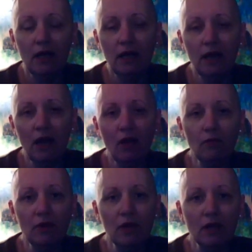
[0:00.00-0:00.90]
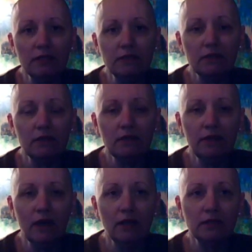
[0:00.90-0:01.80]
And now I realize
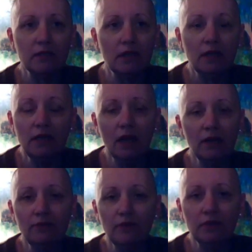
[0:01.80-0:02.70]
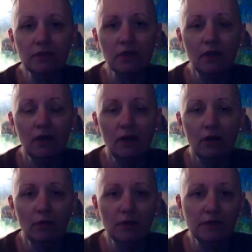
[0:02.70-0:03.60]
that none of it
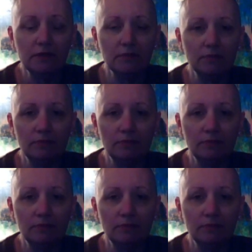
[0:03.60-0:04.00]
was